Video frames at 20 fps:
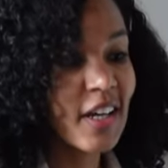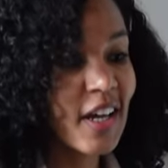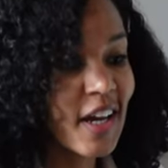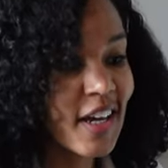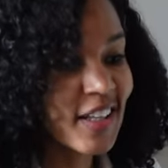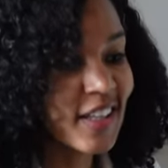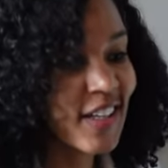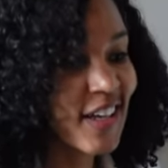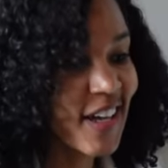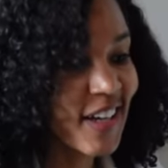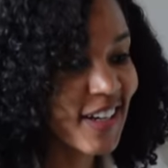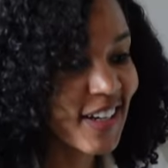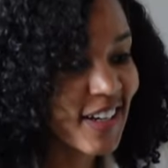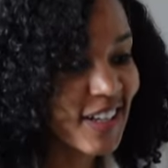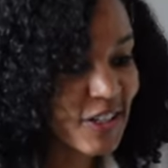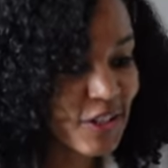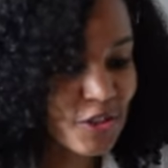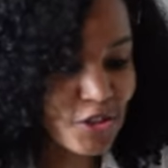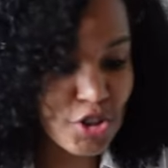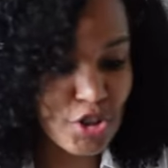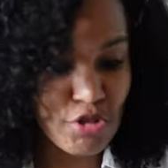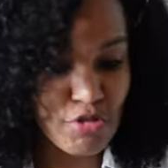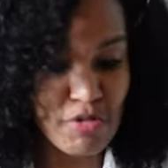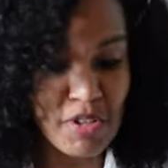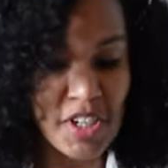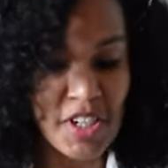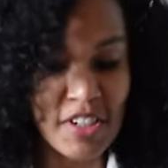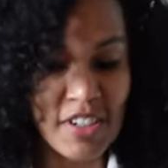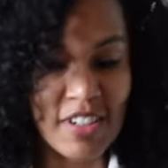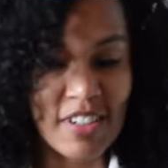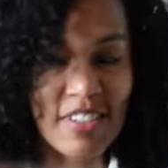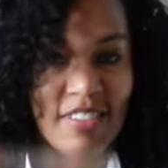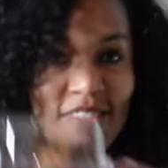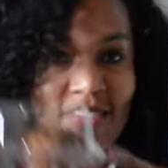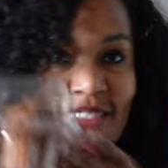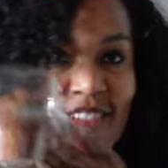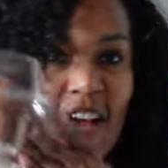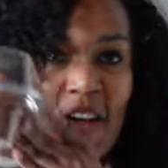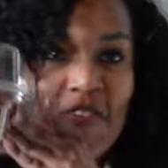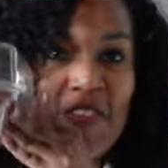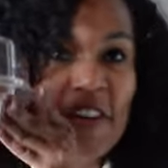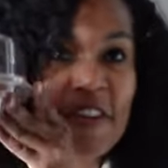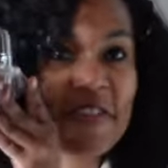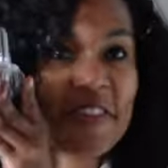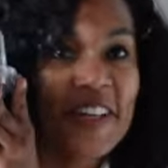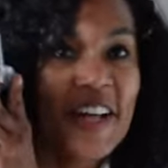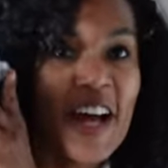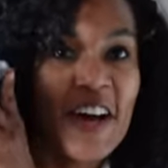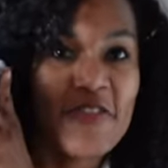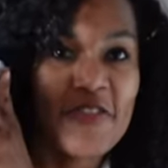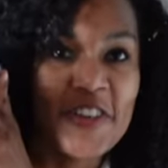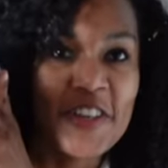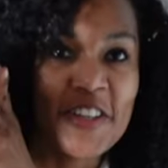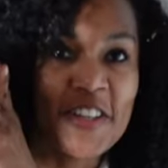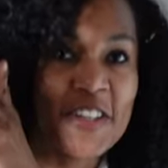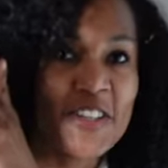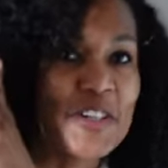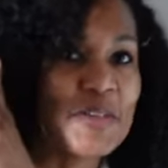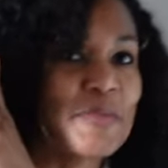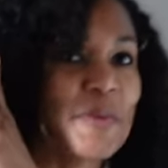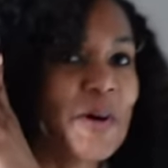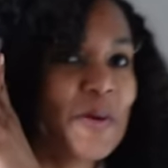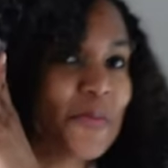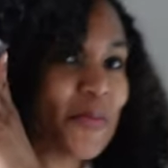And then a little treat. I'm definitely gonna have one of these tomorrow